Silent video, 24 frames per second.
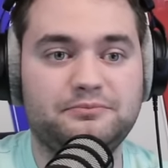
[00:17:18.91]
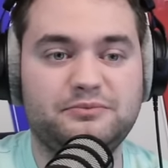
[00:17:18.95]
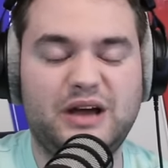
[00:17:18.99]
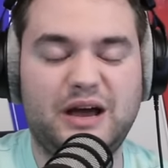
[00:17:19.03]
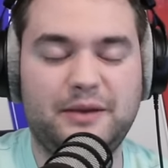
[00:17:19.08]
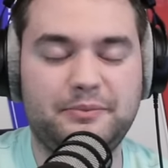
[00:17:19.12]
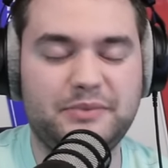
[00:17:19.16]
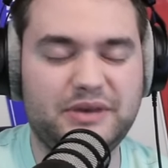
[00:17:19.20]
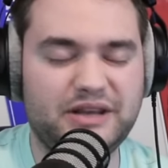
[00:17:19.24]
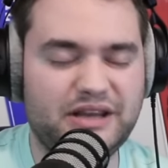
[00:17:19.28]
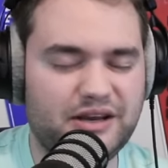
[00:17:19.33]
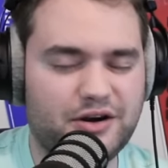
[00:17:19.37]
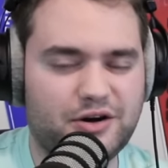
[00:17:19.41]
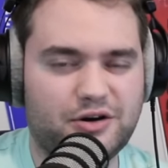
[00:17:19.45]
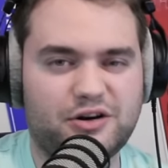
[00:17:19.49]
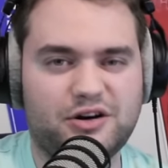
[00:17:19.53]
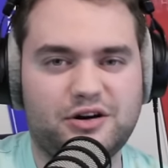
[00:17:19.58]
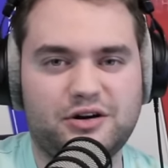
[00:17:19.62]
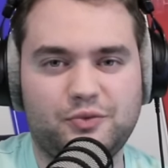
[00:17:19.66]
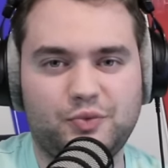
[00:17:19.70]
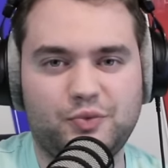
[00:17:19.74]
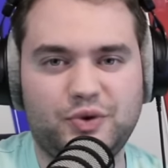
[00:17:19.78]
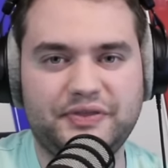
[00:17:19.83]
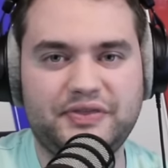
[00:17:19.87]
I'm eager
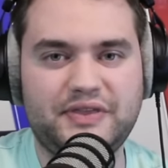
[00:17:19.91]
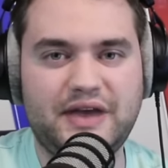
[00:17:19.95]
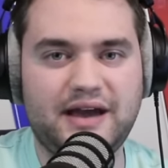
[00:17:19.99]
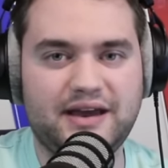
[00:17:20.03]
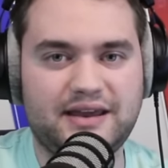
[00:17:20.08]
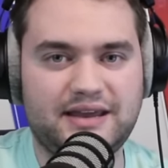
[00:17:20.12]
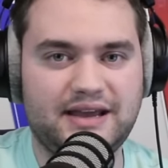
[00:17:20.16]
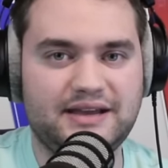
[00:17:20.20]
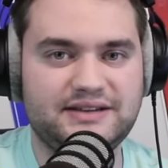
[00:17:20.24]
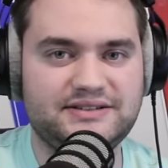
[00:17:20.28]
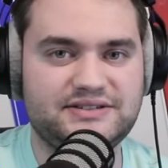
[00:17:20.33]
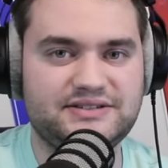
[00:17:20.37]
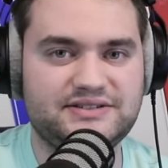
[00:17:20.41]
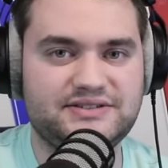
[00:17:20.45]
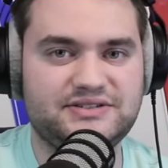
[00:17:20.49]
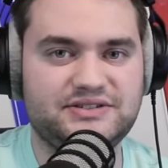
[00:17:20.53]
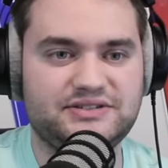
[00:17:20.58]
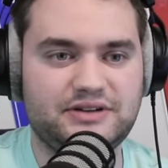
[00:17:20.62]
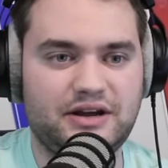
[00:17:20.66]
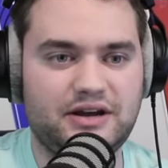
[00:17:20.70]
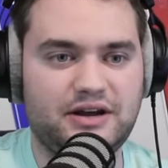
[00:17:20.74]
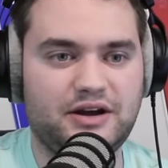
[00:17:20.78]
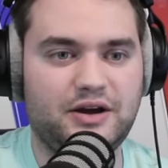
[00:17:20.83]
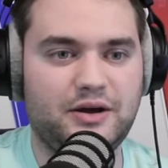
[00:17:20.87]
with that Kansas
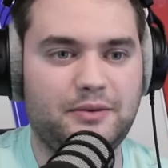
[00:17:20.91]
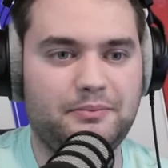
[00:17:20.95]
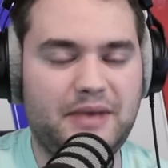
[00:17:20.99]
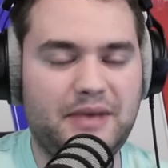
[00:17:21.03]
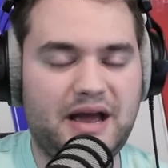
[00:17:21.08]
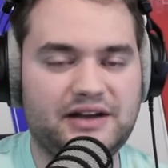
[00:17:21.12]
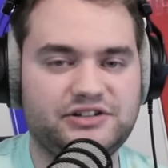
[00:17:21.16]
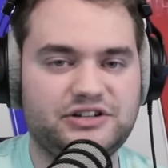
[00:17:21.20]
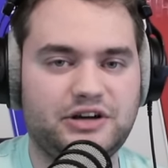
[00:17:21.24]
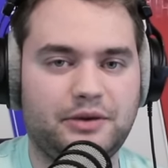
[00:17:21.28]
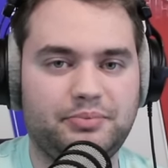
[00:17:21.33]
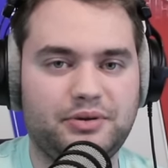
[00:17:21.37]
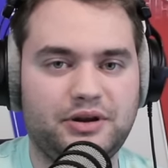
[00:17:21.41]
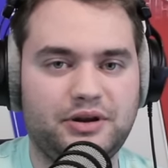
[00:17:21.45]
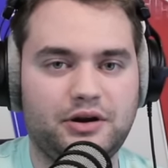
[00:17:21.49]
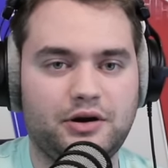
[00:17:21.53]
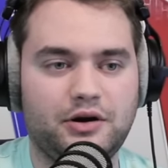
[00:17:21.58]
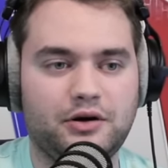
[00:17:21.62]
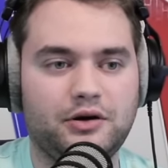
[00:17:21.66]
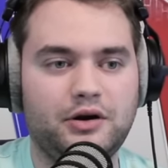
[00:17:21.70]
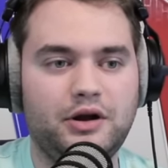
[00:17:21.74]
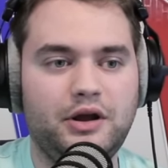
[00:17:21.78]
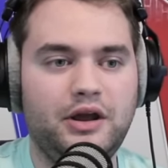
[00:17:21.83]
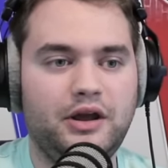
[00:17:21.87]
matchup
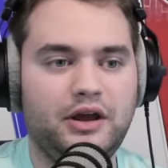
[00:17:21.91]
here